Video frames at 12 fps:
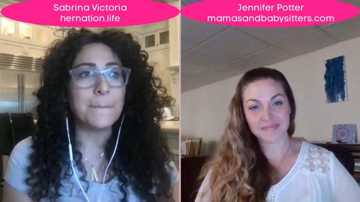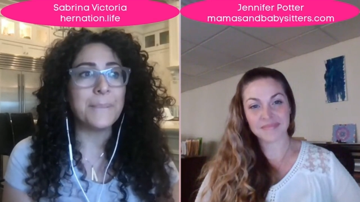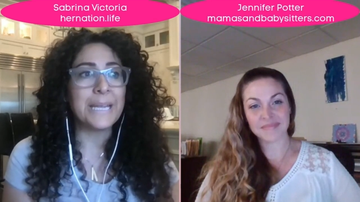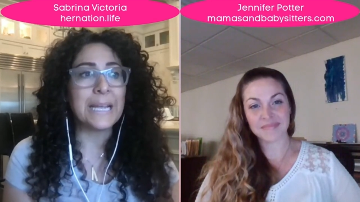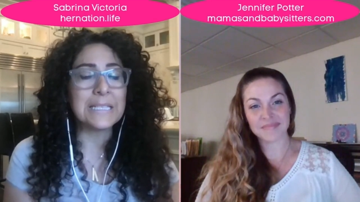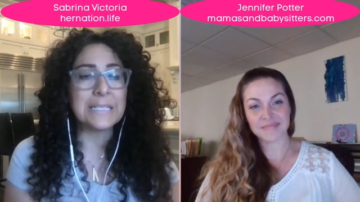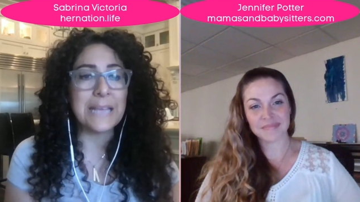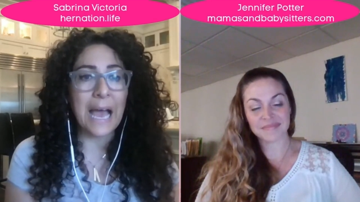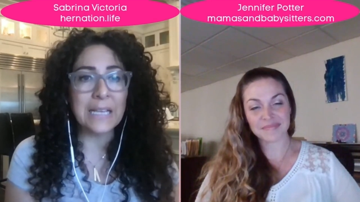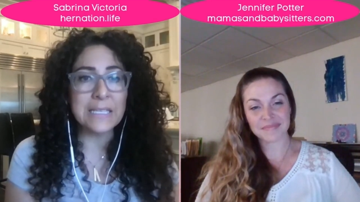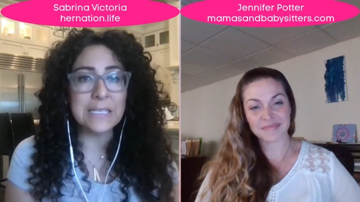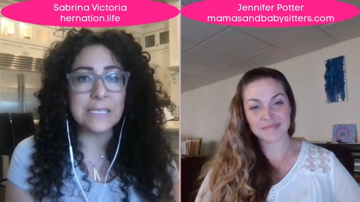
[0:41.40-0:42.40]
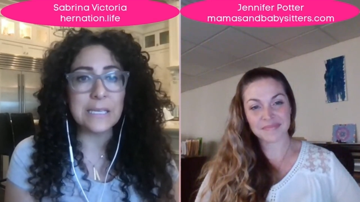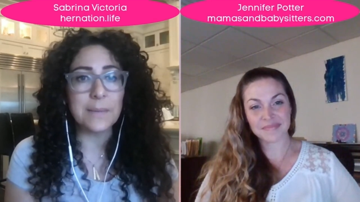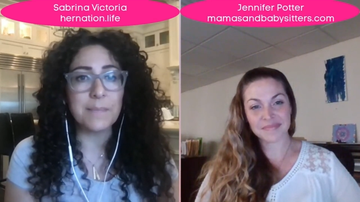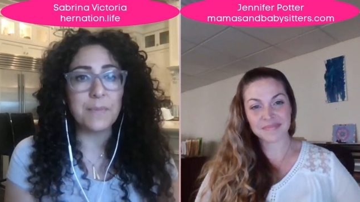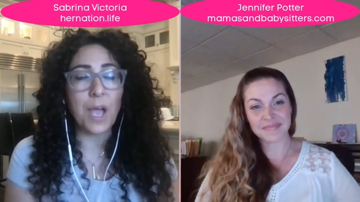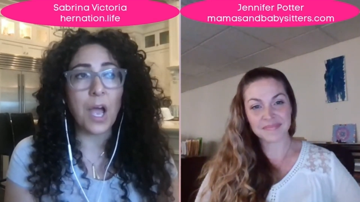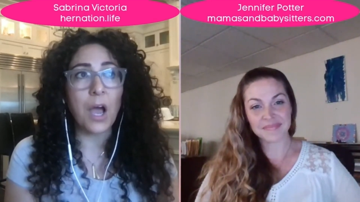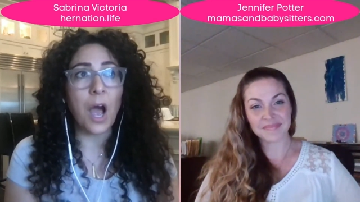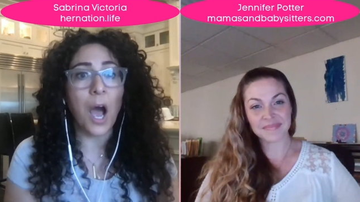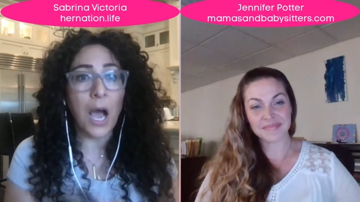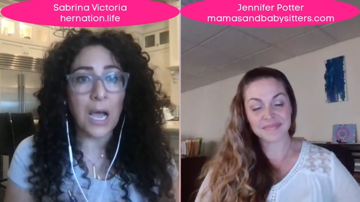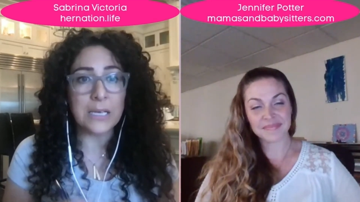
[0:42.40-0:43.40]
Speaker 1: because that's
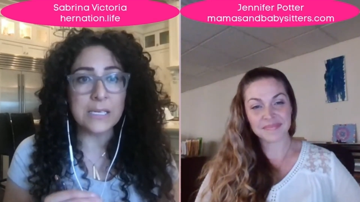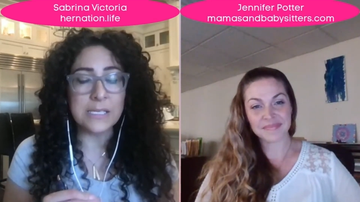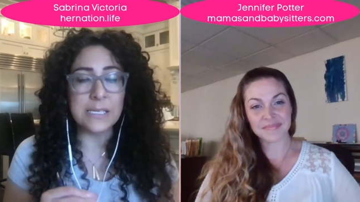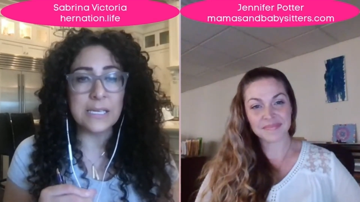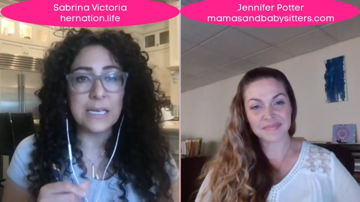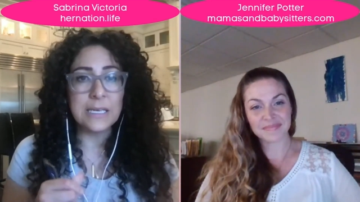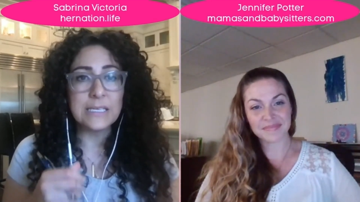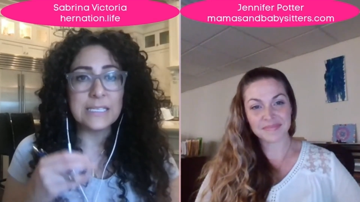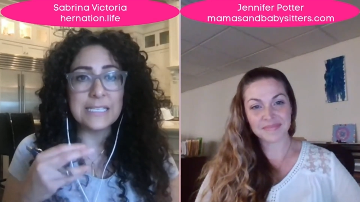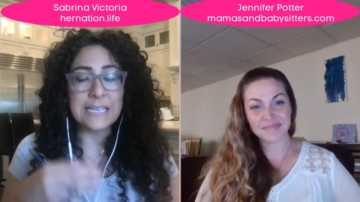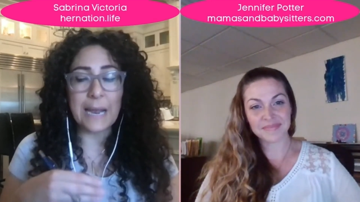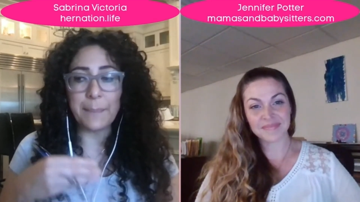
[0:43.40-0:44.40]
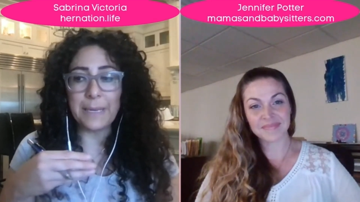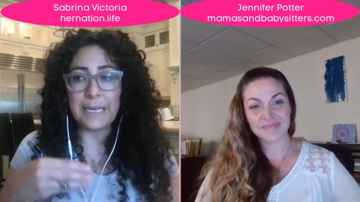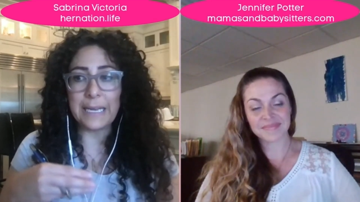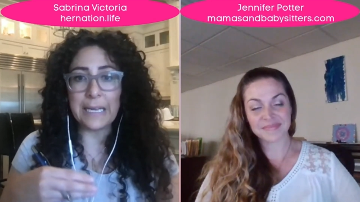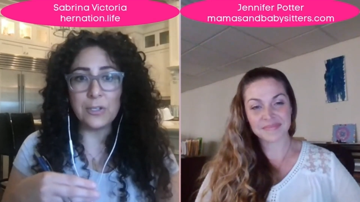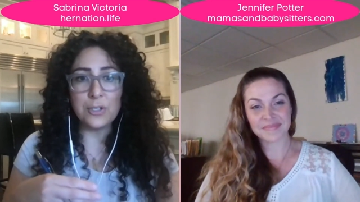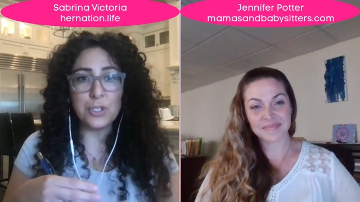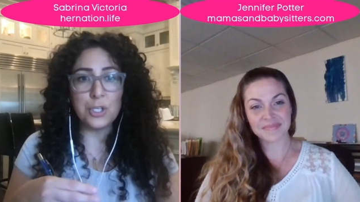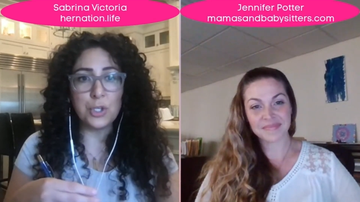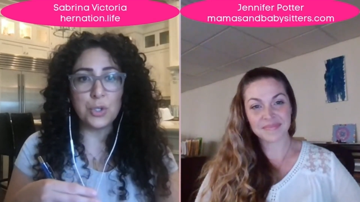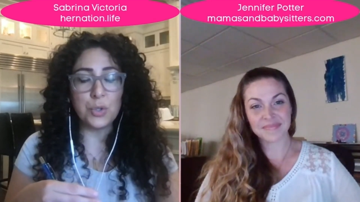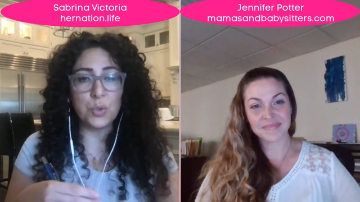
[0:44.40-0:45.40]
us stepping
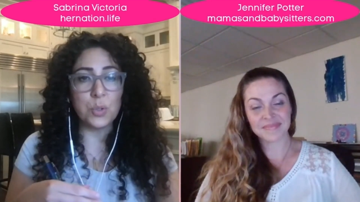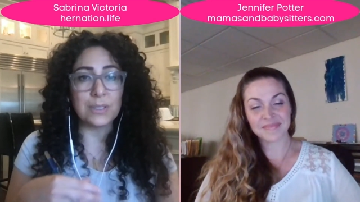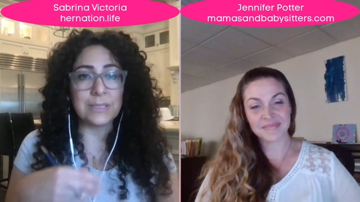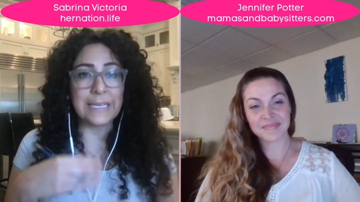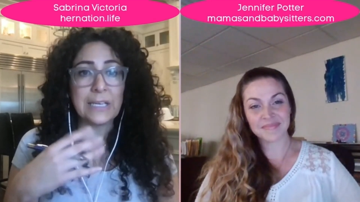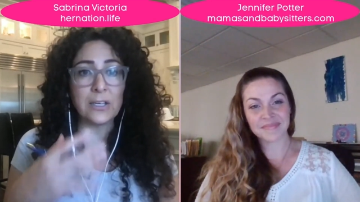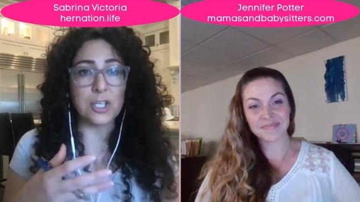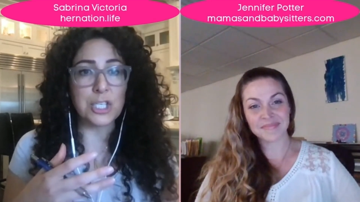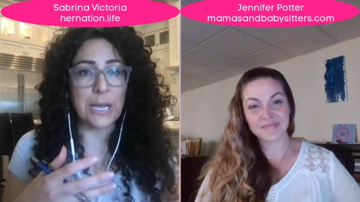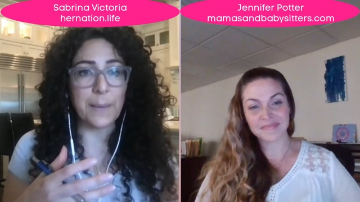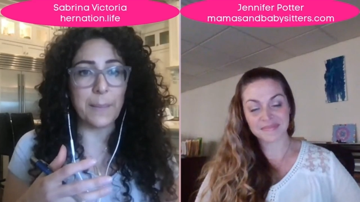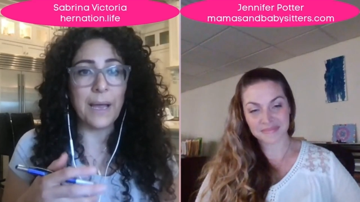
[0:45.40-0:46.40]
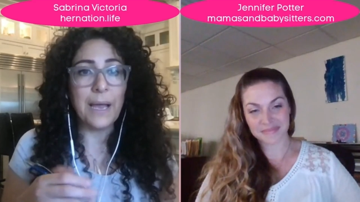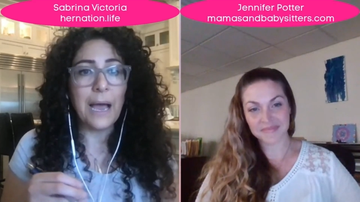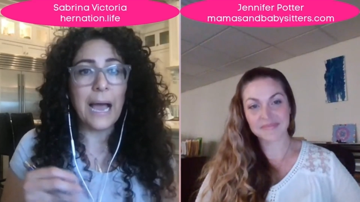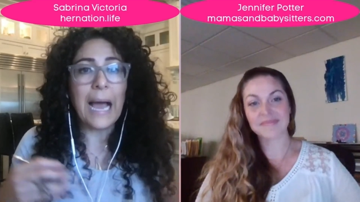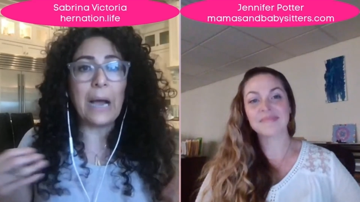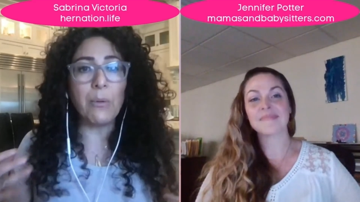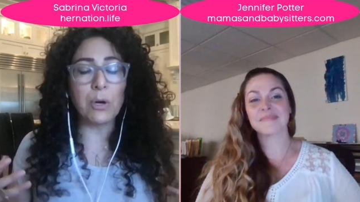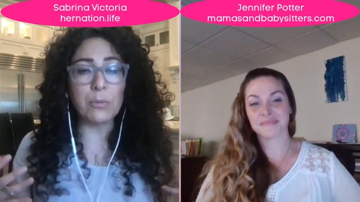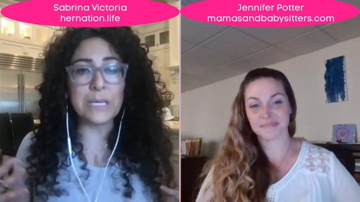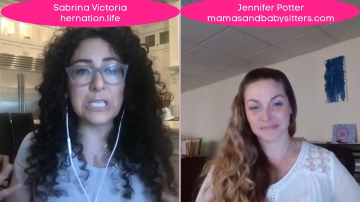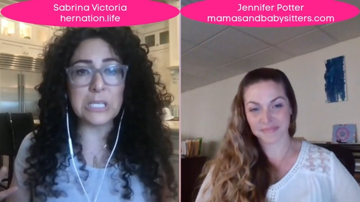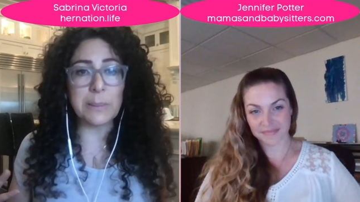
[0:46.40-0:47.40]
into leadership. How are
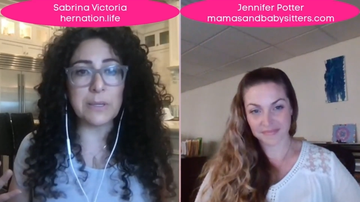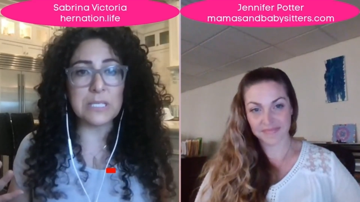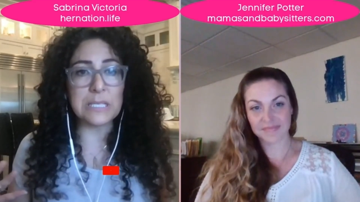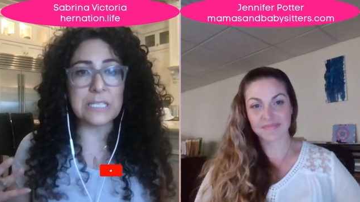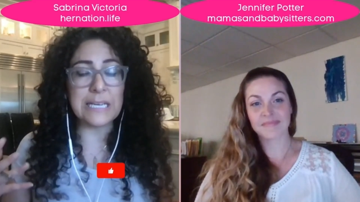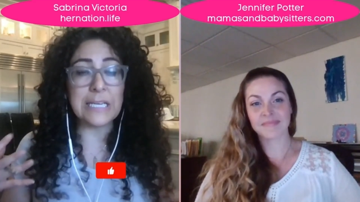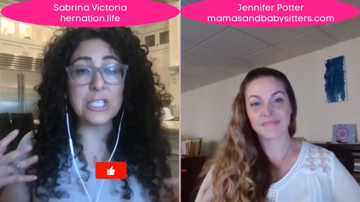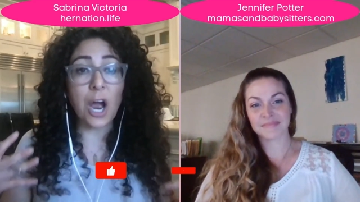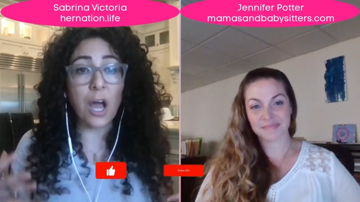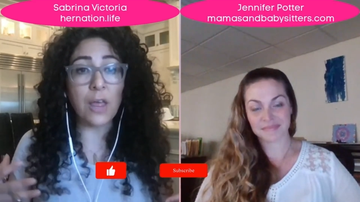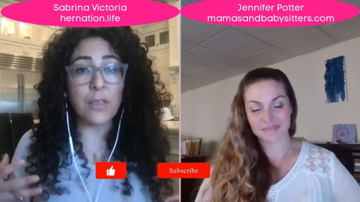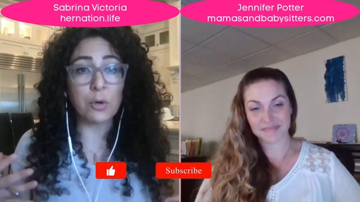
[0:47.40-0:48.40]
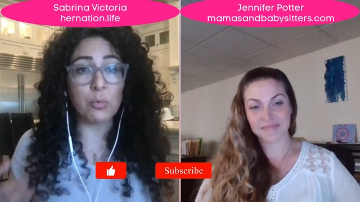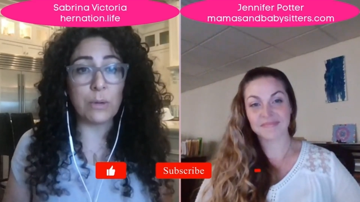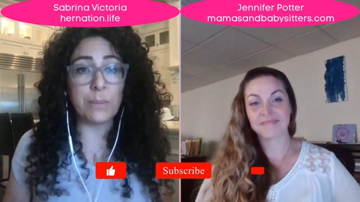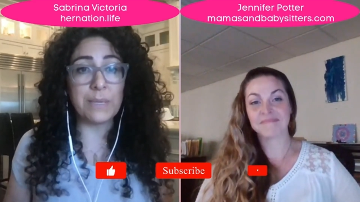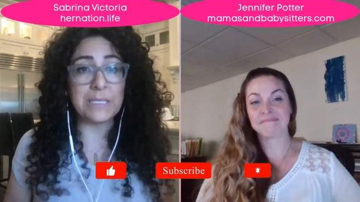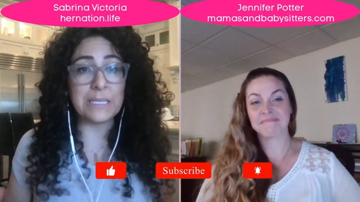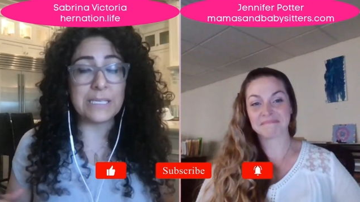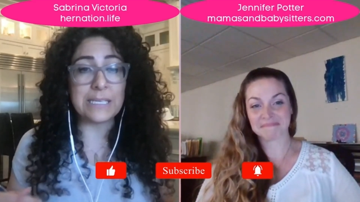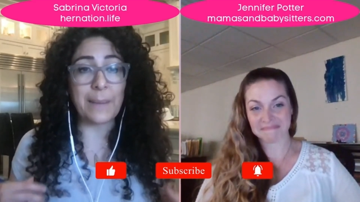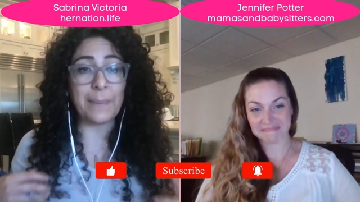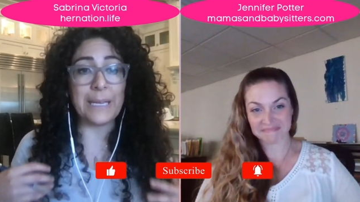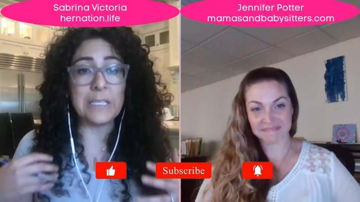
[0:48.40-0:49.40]
we supposed to teach other women to
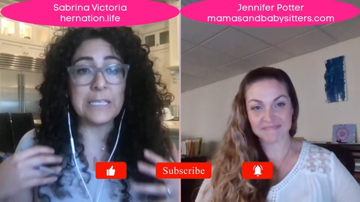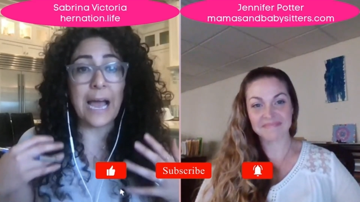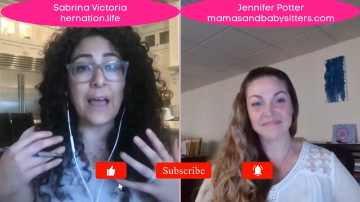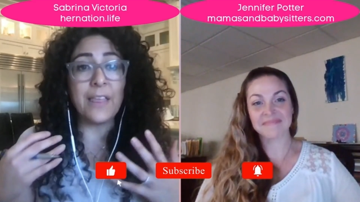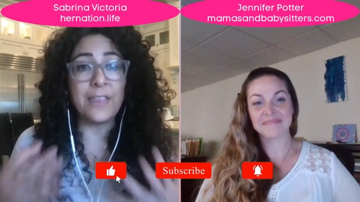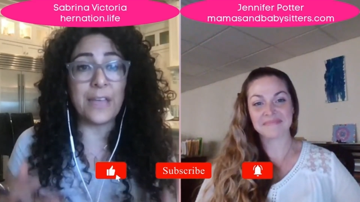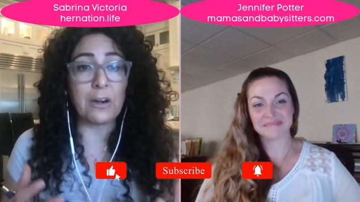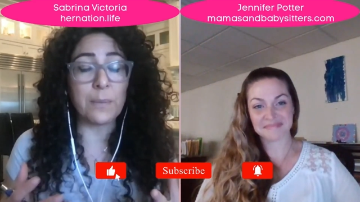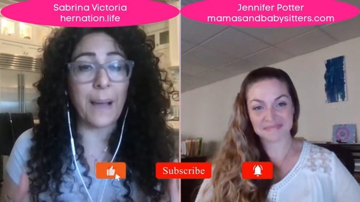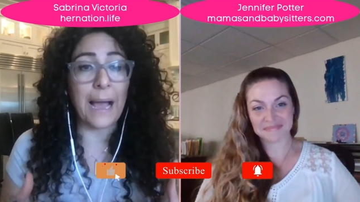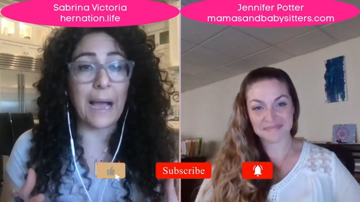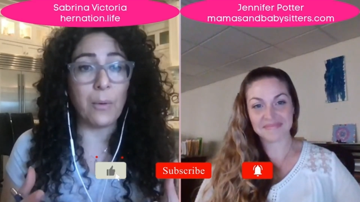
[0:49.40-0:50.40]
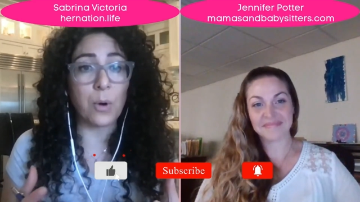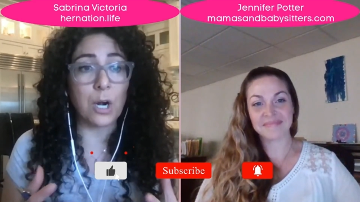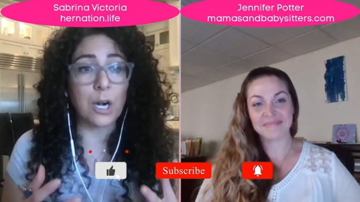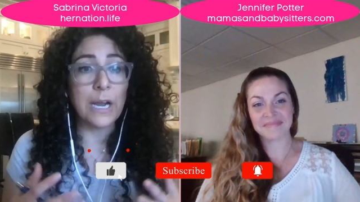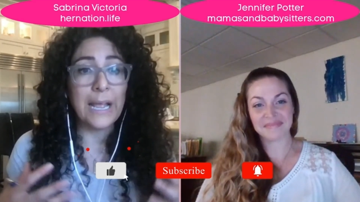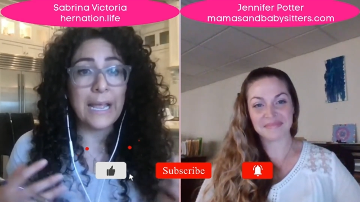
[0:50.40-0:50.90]
step into their power